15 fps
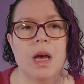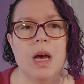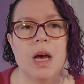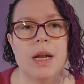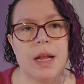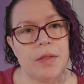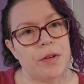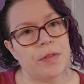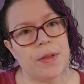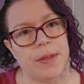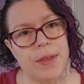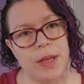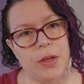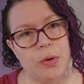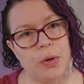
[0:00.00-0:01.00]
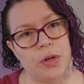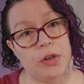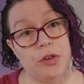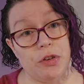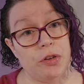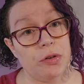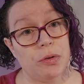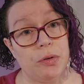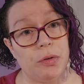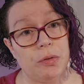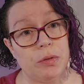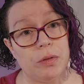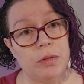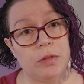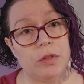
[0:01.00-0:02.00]
Another thing that you could
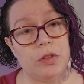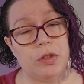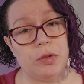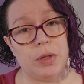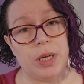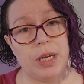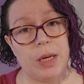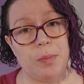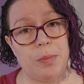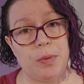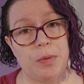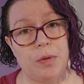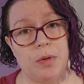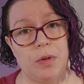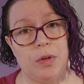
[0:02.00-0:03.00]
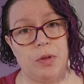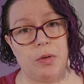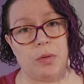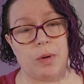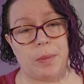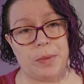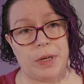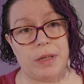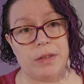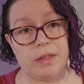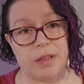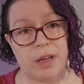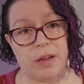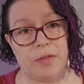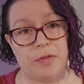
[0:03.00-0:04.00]
do to keep your reptiles
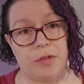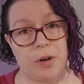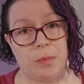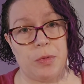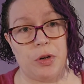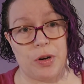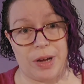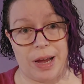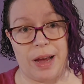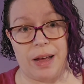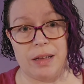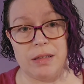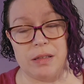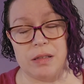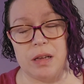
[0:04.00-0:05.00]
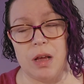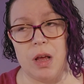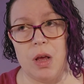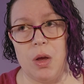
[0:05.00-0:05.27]
safe from your cats